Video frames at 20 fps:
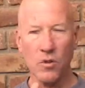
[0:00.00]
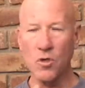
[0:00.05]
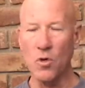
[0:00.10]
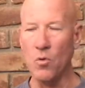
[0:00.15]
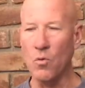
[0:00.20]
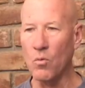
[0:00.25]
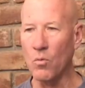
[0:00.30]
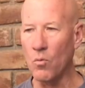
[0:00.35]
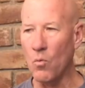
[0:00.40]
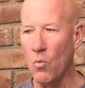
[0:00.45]

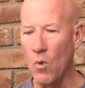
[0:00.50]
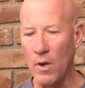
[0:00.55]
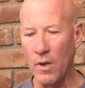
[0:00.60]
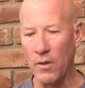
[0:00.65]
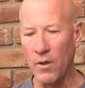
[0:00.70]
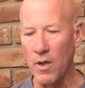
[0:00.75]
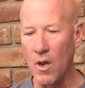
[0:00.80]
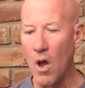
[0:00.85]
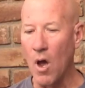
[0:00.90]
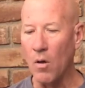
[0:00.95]
to one
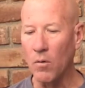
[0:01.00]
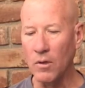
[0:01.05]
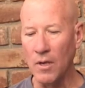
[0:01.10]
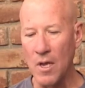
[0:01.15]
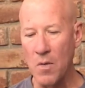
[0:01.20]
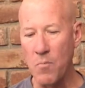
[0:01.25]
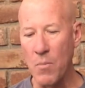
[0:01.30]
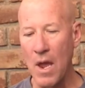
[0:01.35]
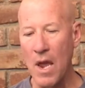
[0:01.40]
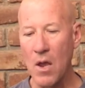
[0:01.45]
of the
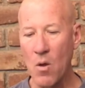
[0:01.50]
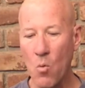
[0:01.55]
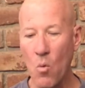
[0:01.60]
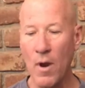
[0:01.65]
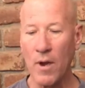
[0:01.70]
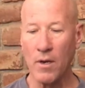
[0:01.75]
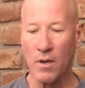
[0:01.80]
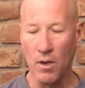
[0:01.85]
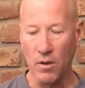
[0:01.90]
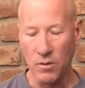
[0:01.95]
only bay
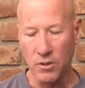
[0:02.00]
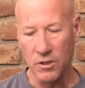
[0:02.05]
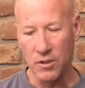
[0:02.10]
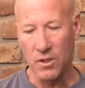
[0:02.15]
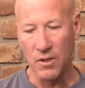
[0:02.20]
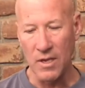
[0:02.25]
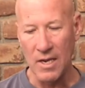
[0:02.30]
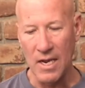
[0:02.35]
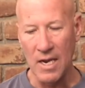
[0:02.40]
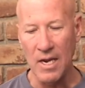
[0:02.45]
windows
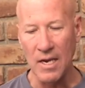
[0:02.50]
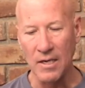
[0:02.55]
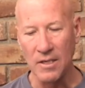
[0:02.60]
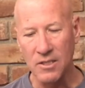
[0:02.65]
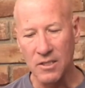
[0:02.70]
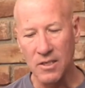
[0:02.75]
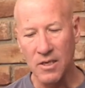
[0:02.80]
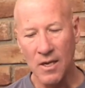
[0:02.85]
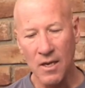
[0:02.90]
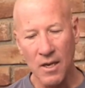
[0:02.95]
to the
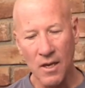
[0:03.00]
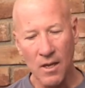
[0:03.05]
east